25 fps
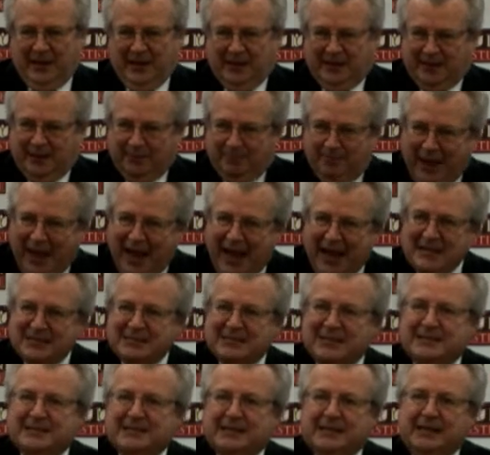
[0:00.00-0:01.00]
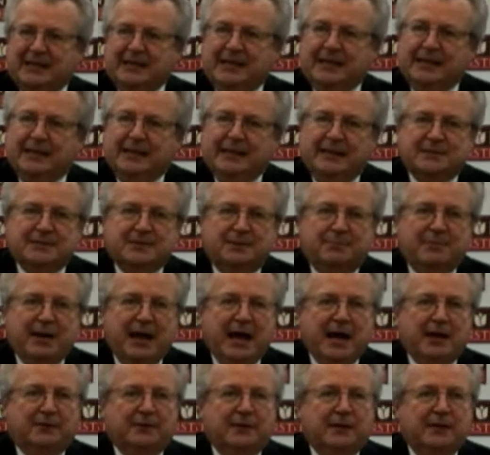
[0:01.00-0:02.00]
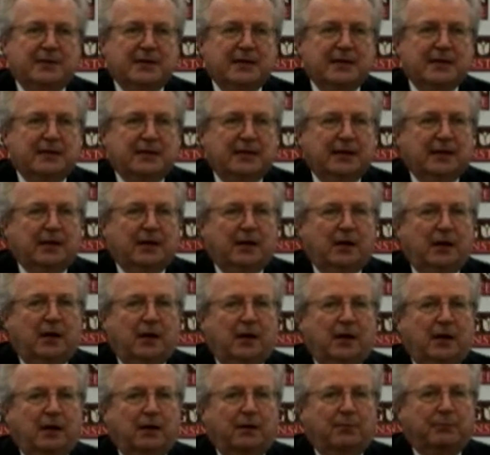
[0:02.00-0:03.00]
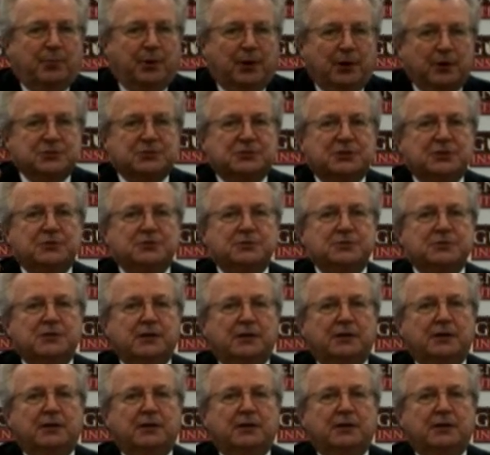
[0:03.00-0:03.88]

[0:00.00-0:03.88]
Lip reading: Capacity is about the person's